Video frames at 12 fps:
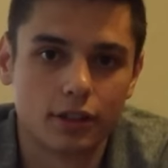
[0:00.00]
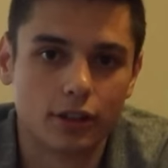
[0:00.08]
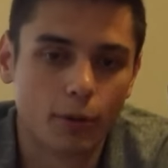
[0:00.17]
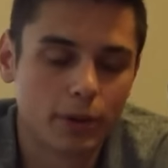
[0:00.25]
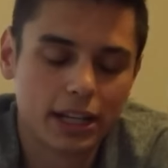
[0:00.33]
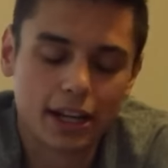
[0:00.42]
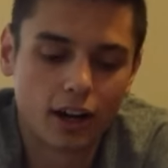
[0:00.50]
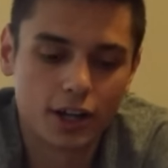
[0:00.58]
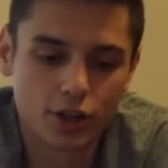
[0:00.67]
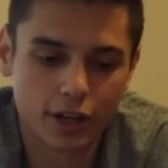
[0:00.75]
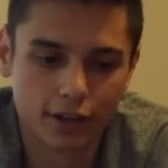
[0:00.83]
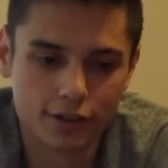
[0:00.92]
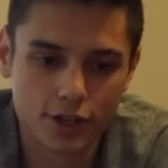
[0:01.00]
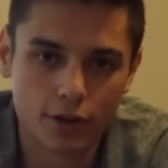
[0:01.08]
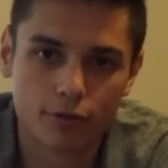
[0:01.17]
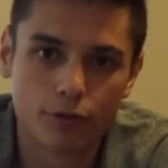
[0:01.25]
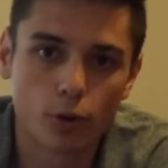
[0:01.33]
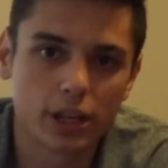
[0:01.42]
No one did
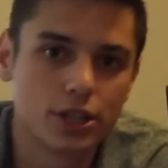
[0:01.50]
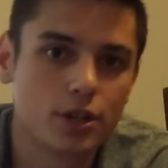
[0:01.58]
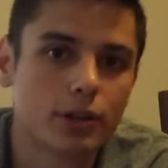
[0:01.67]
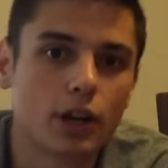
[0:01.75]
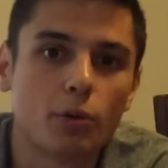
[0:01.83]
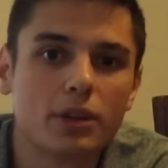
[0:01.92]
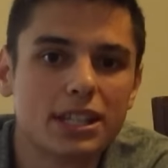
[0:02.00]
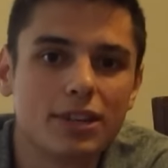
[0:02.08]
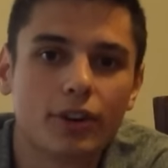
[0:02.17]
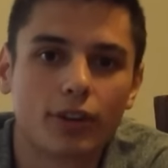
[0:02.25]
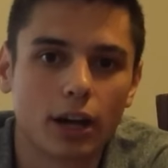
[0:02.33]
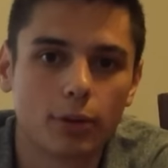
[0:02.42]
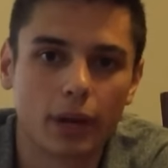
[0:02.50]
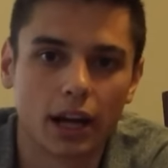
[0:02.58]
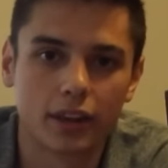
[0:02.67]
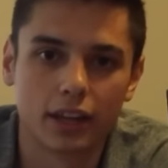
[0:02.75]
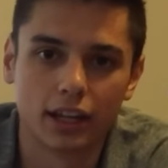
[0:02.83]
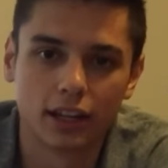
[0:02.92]
100-0s. 42-0 wasn't even around
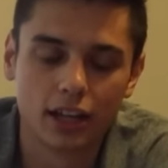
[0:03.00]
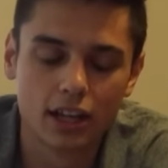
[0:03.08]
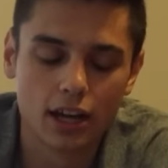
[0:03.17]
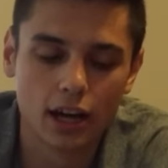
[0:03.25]
back then.